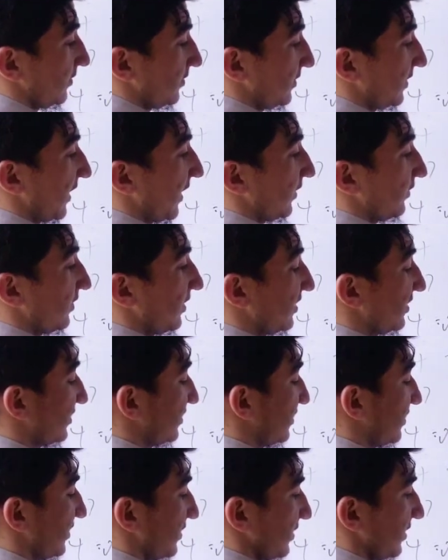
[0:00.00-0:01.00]
Now let's
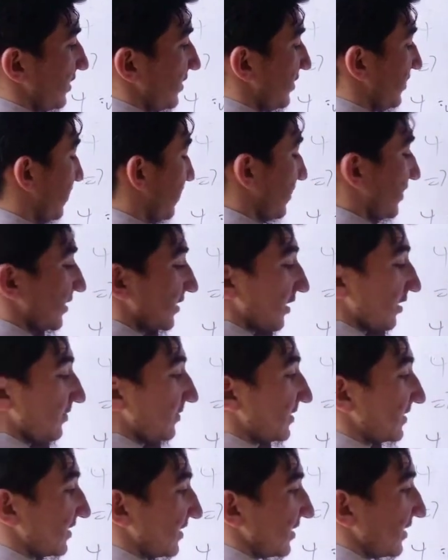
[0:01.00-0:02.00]
little
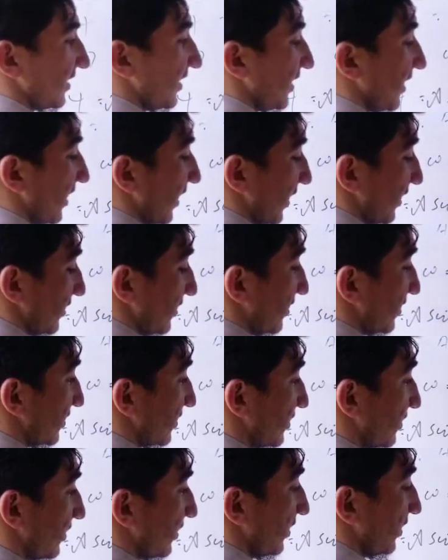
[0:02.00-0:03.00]
bit rearrange it.
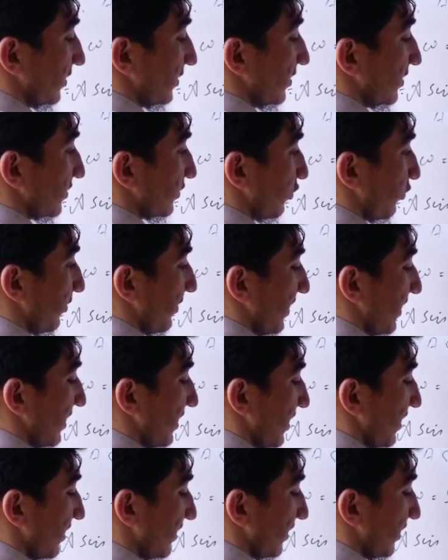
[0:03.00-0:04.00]
This
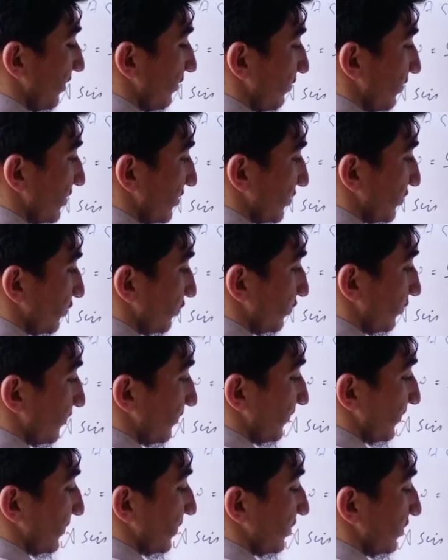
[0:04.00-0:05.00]
omega equals to
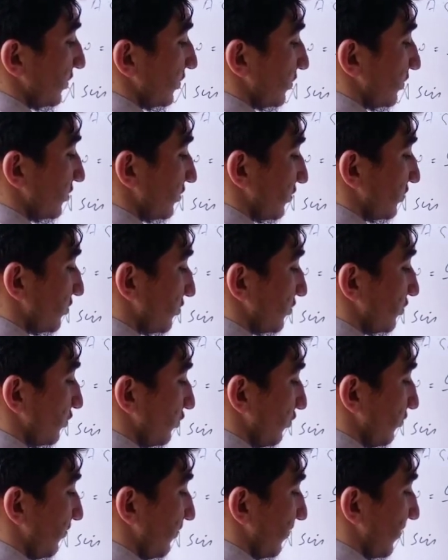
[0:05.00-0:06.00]

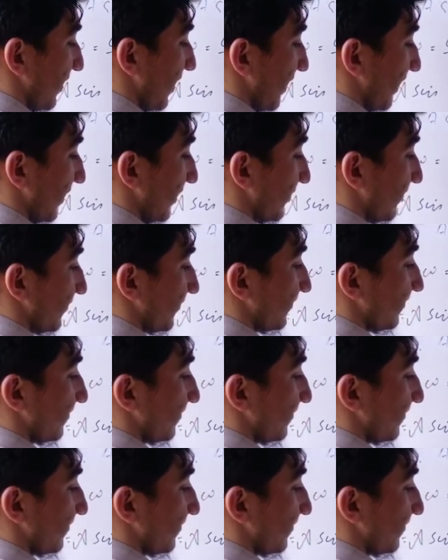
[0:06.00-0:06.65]
2 pi